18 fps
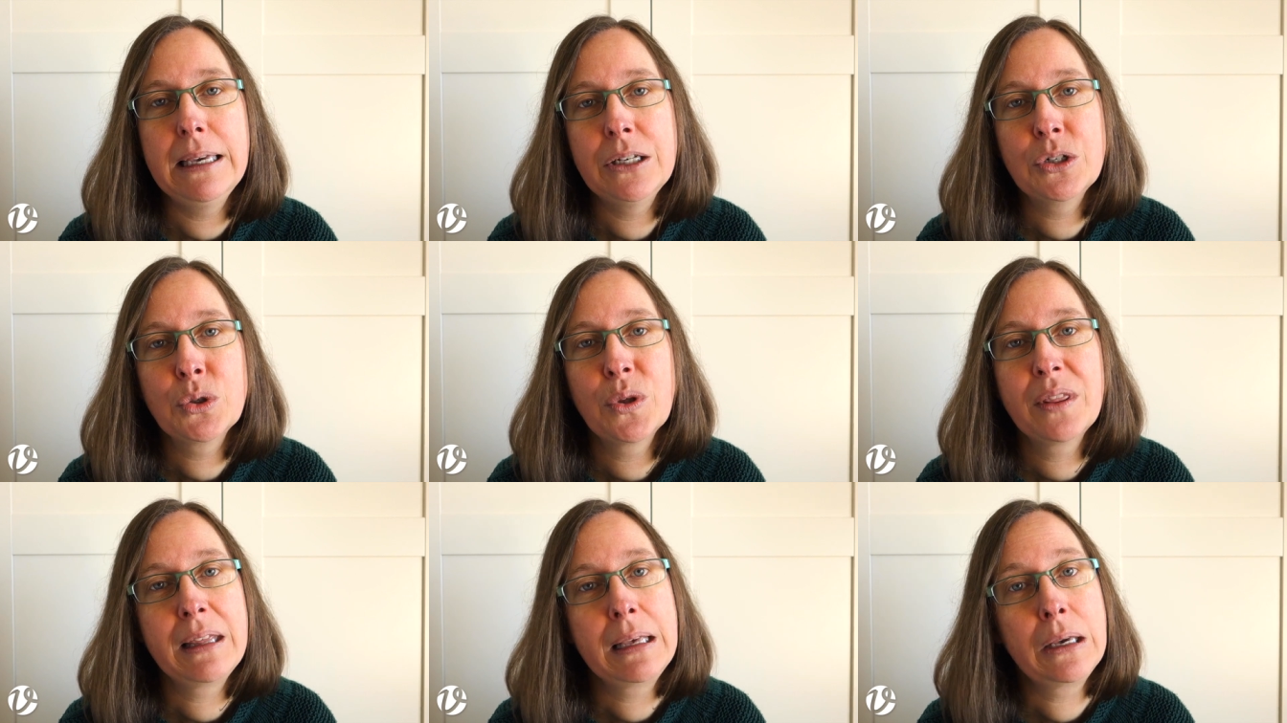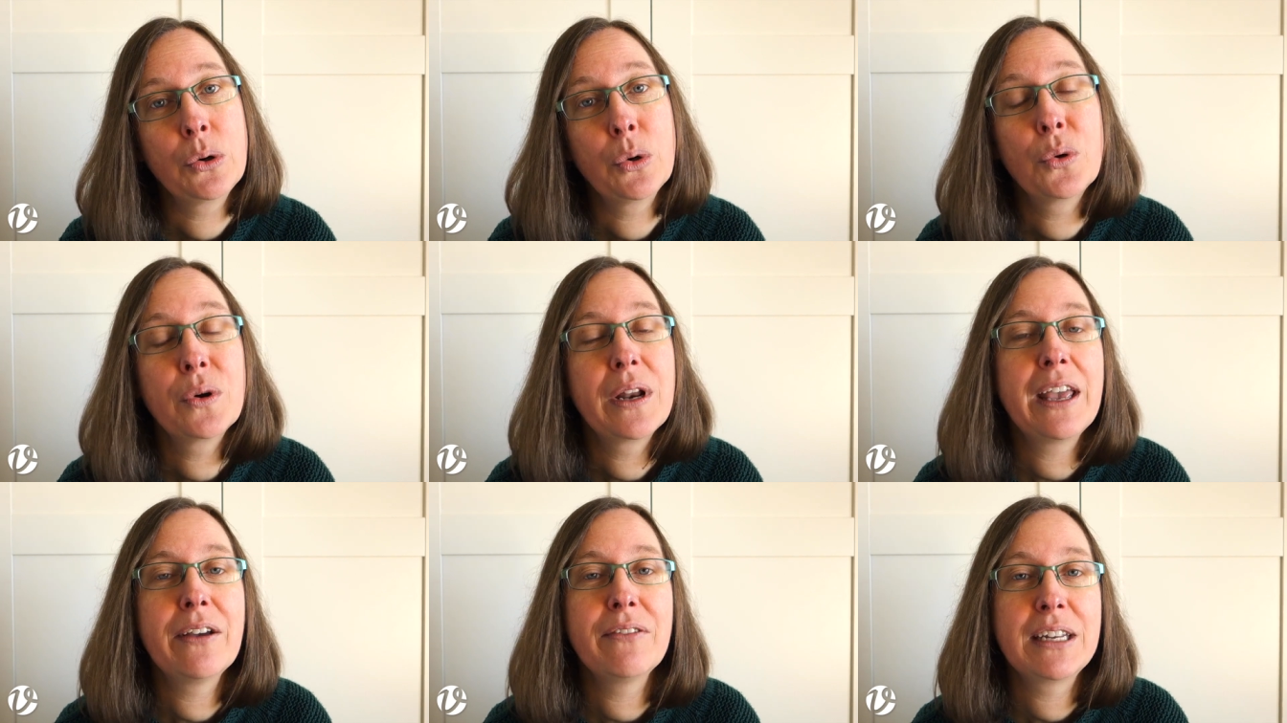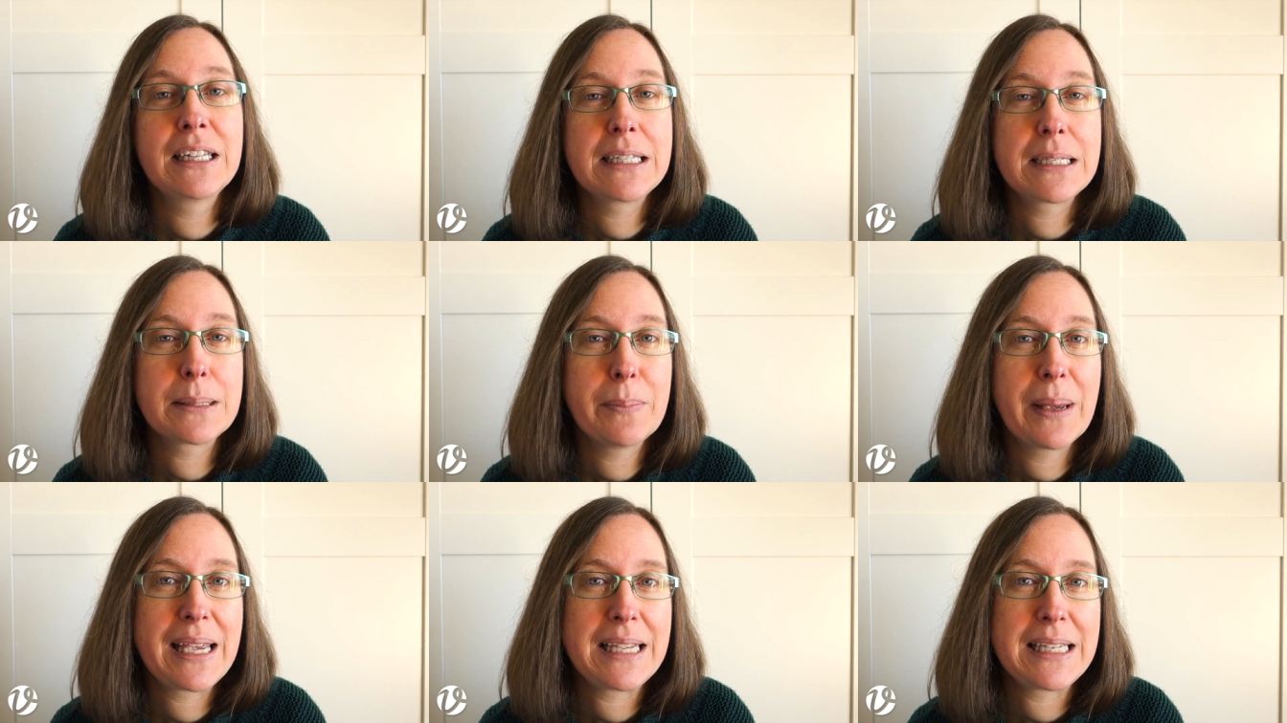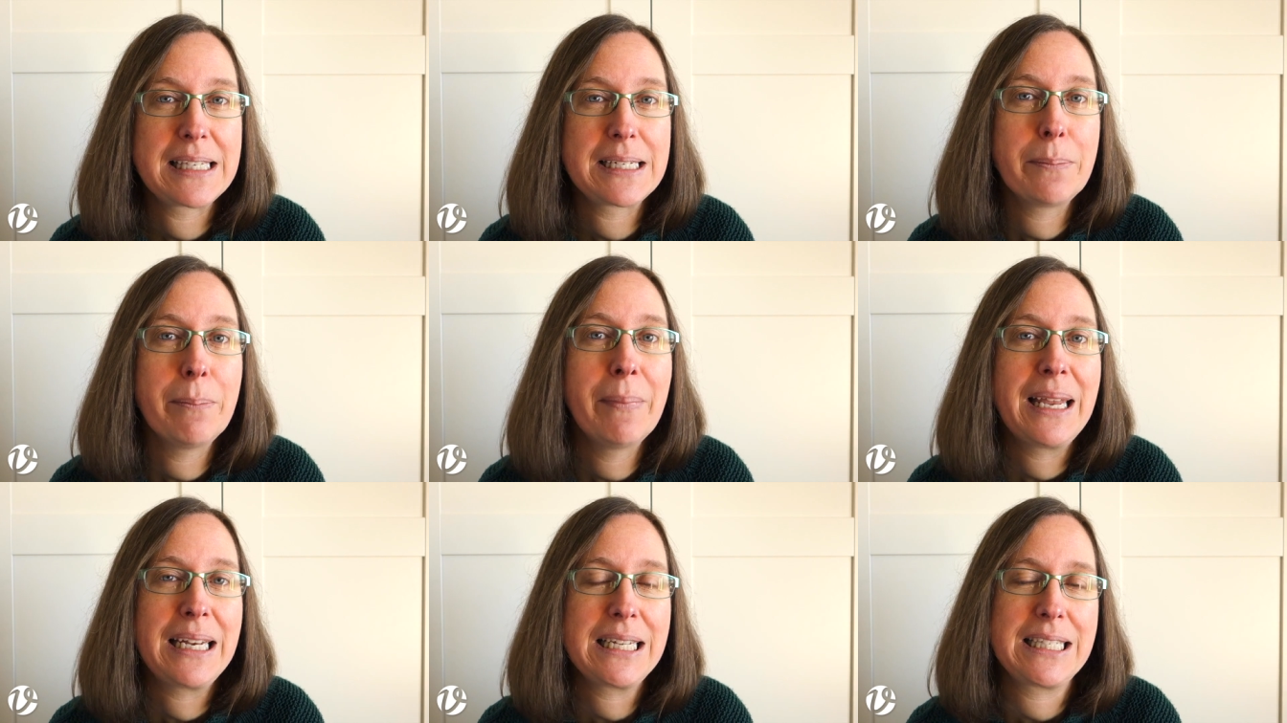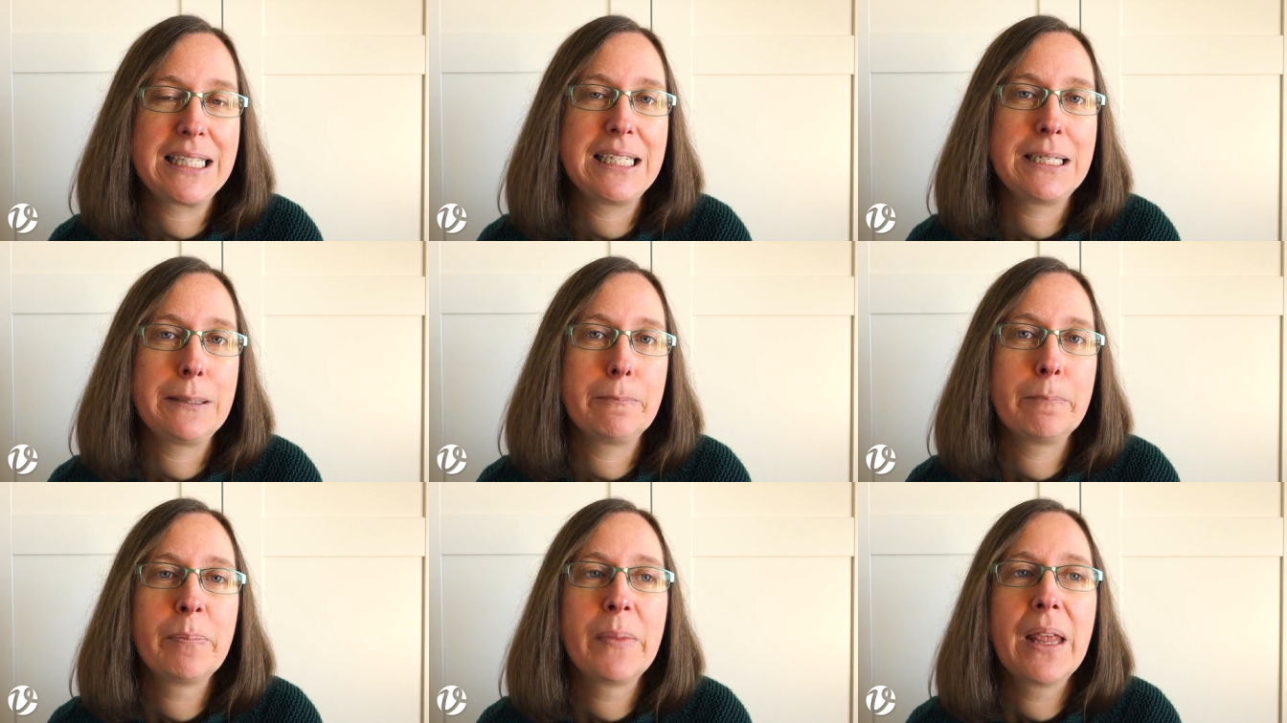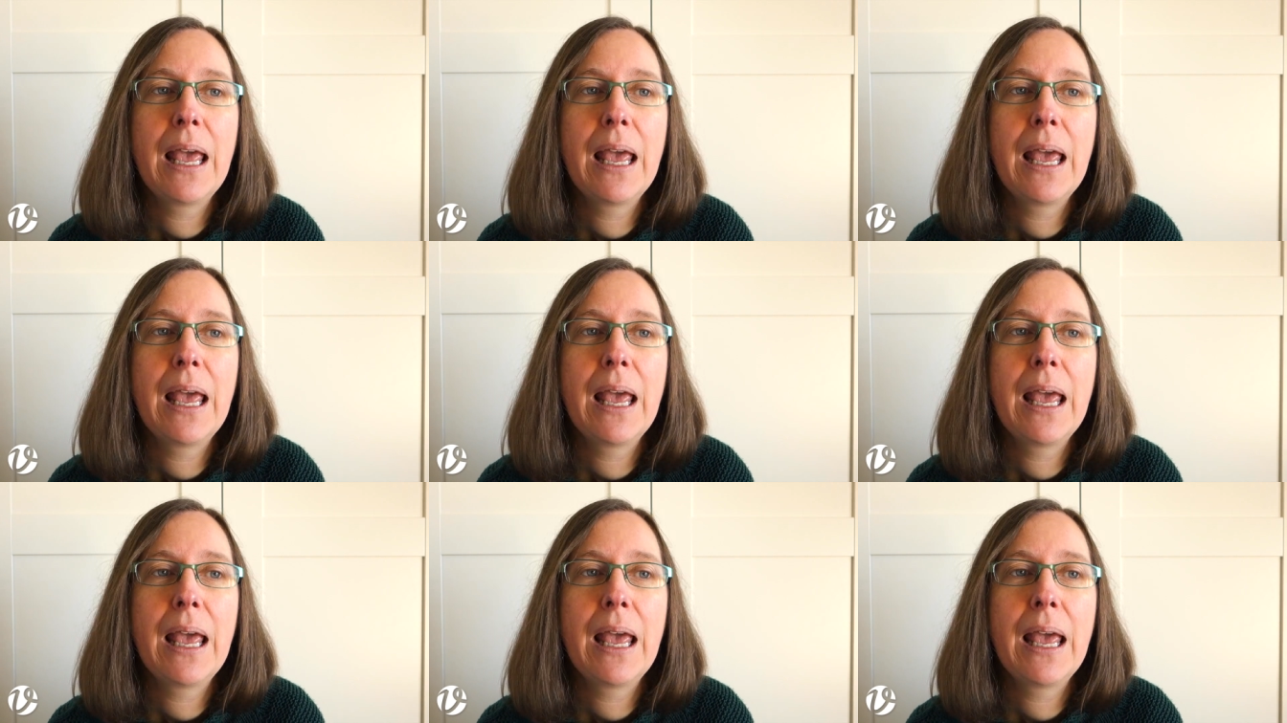into a thing called evidence-based medicine.